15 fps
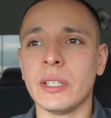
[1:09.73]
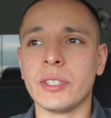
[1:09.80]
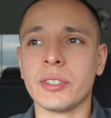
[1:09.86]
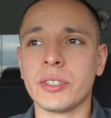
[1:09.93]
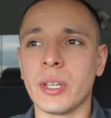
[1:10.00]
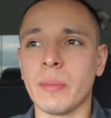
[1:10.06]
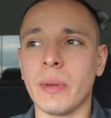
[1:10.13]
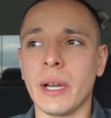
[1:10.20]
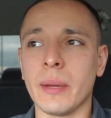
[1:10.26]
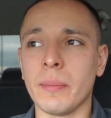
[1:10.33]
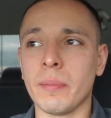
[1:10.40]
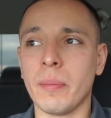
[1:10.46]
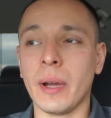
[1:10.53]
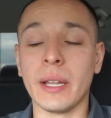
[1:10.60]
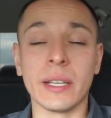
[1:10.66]
just get my
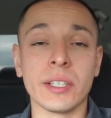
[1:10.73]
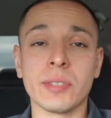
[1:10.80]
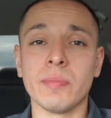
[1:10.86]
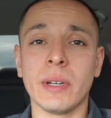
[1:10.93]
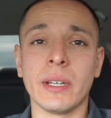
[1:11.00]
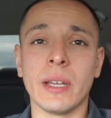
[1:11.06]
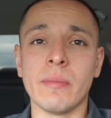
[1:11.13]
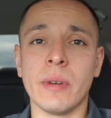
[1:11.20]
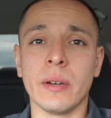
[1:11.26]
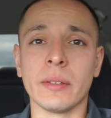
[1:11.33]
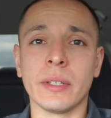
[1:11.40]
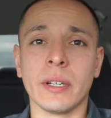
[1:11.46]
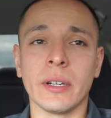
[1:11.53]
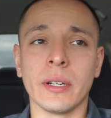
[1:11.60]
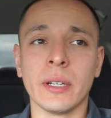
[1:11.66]
my name
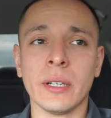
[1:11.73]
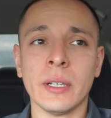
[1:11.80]
out there,